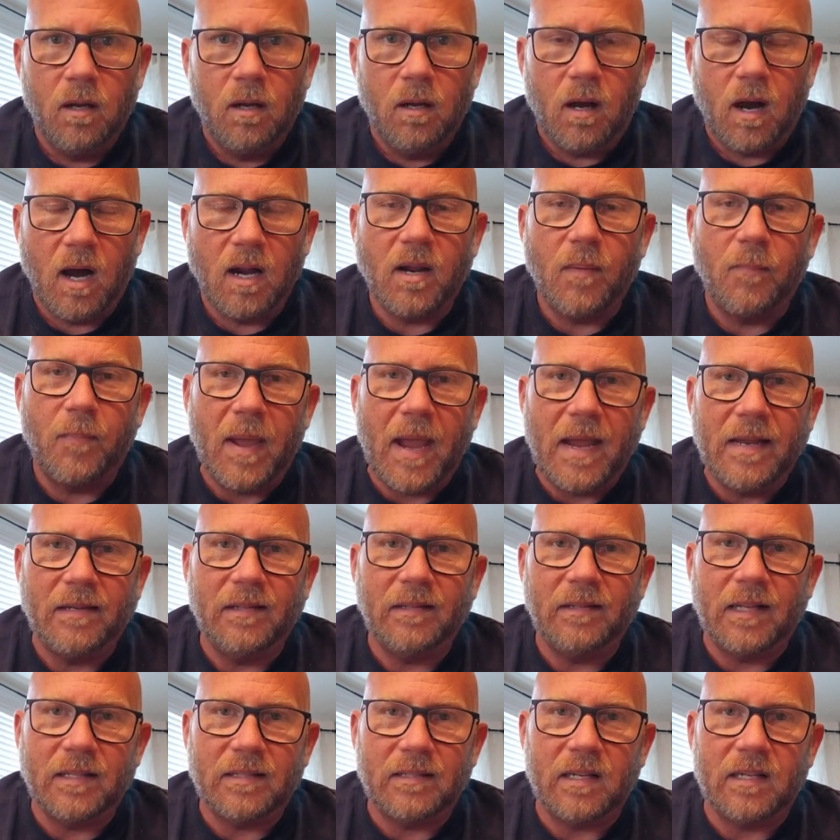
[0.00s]
on a painting
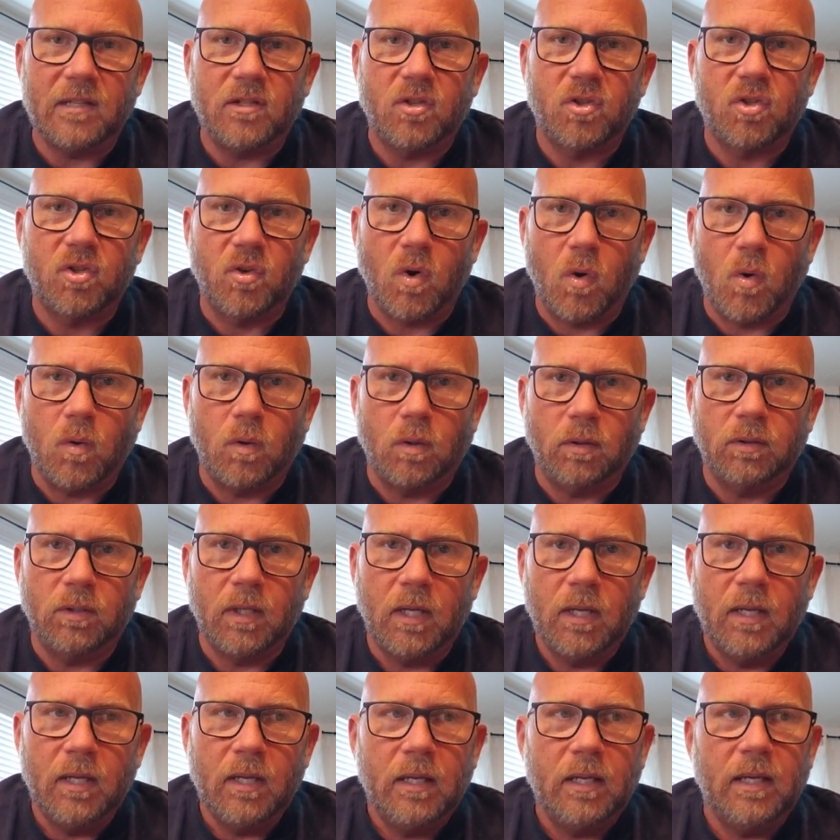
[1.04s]
that said sold.
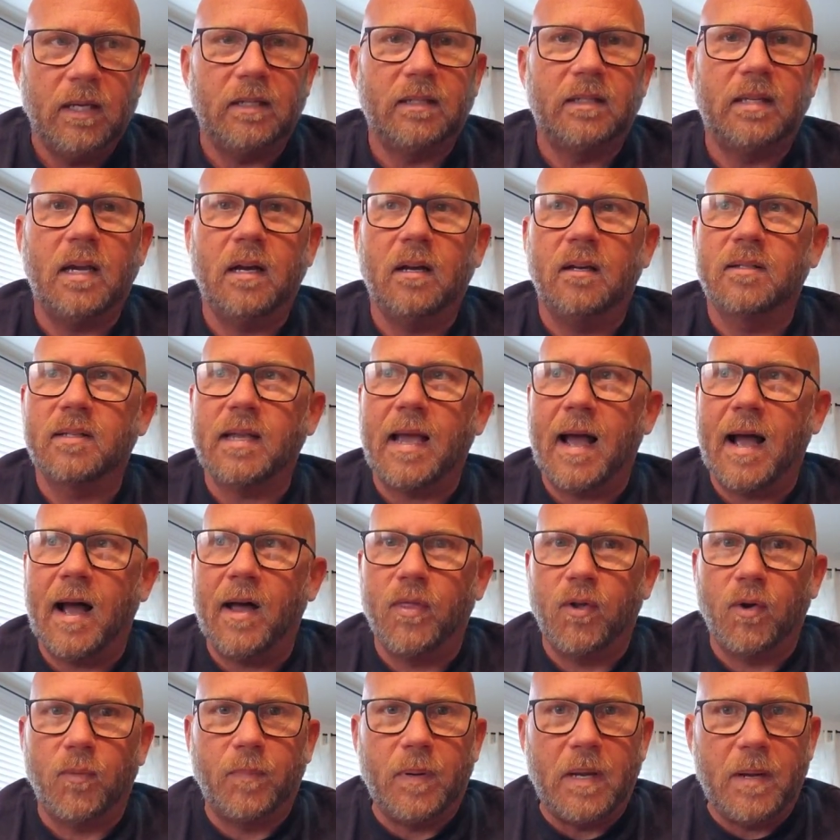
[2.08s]
It tells
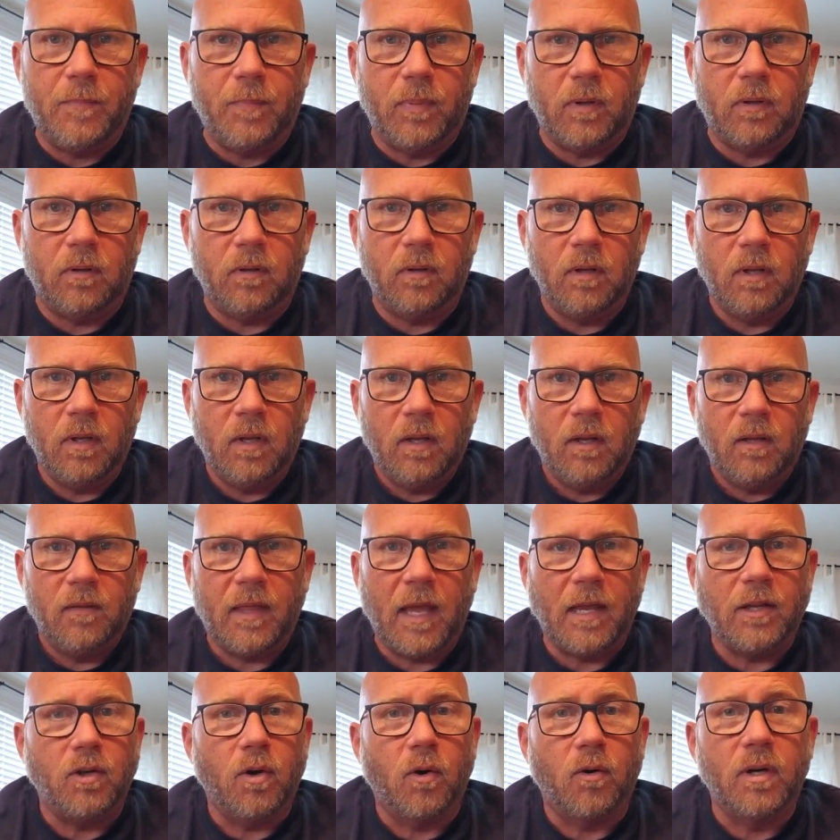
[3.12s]
other people
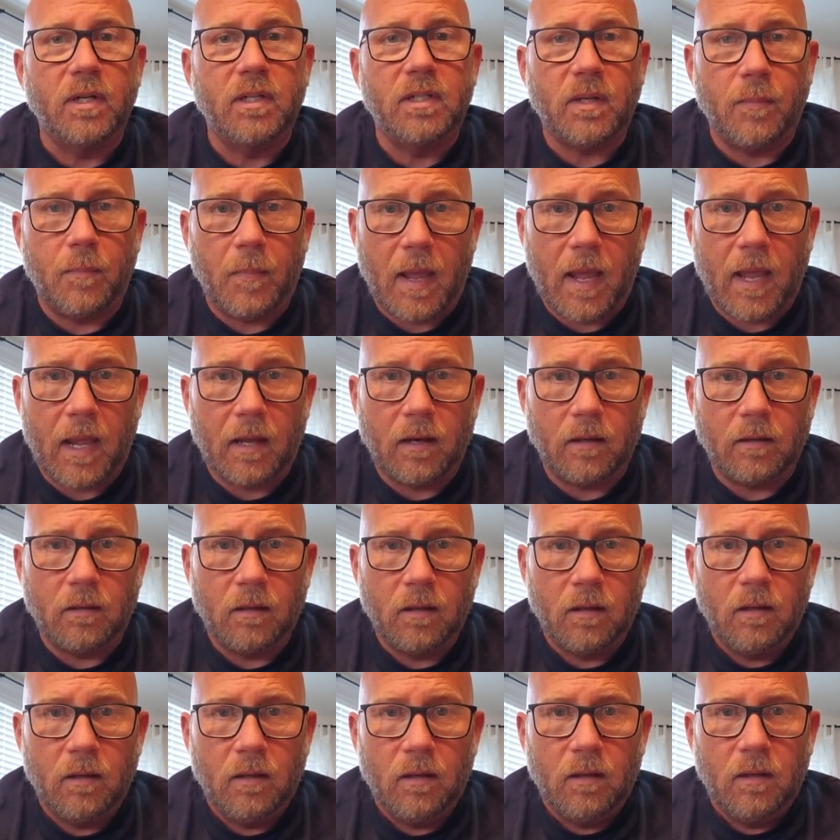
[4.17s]
that you're in demand.
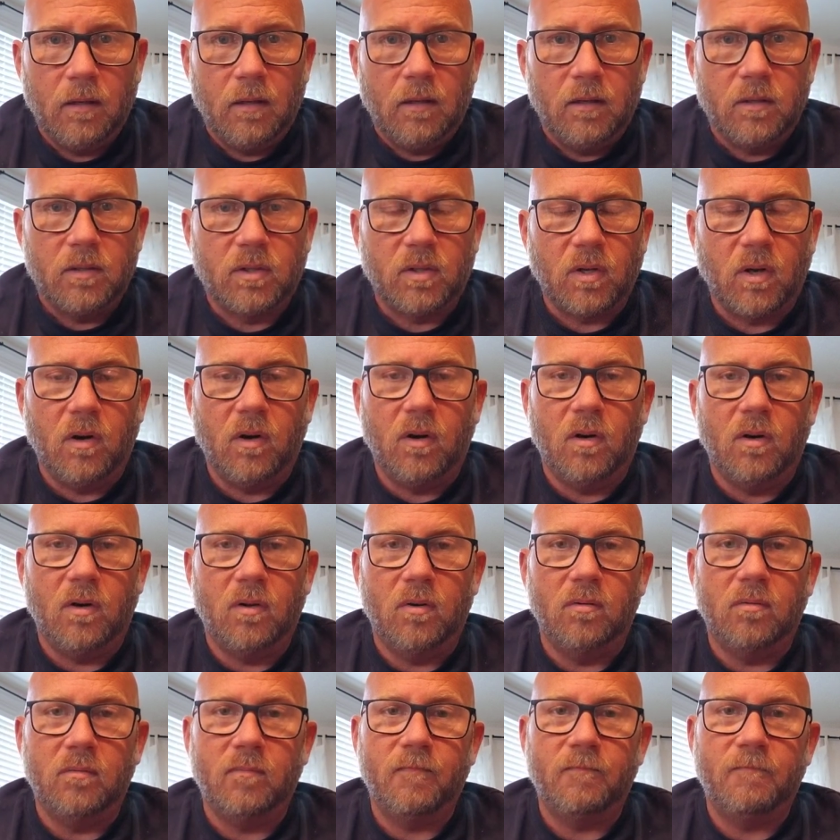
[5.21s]

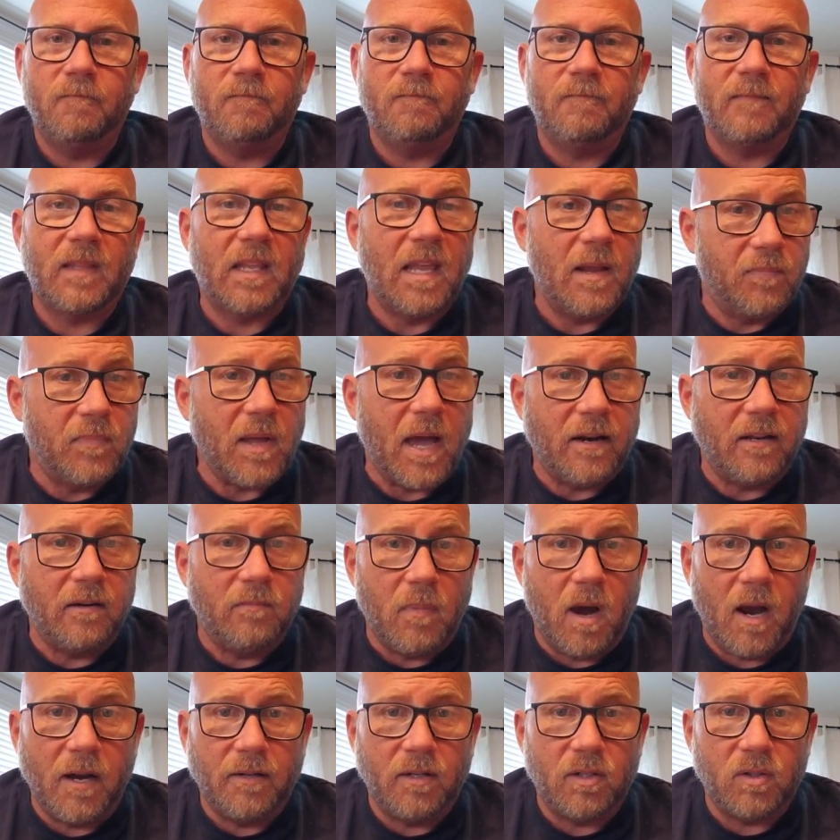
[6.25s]
So keep that in
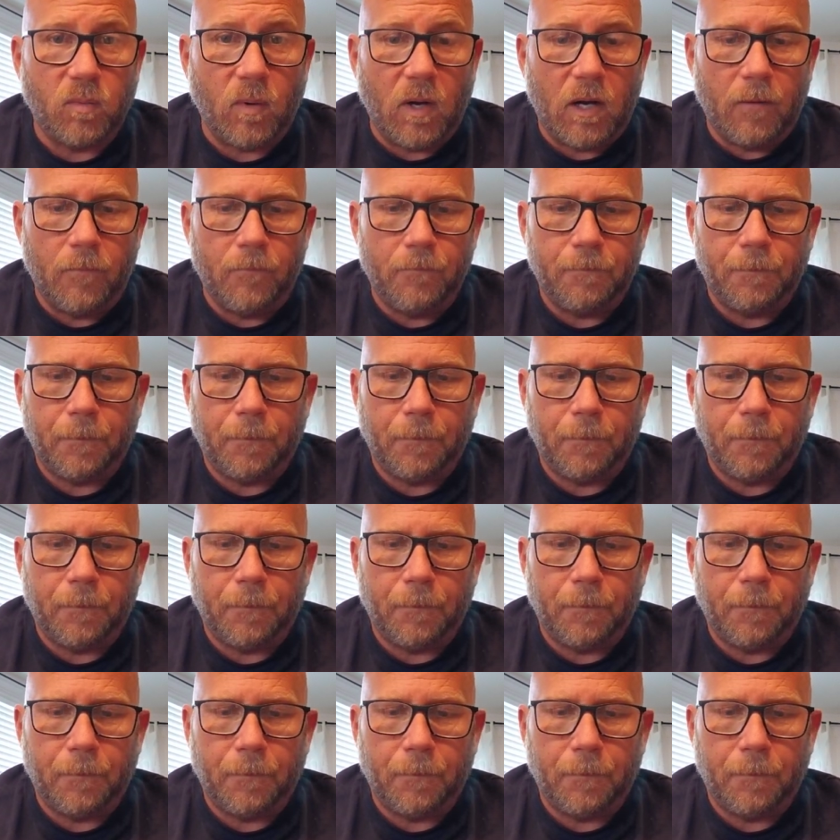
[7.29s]
mind as well.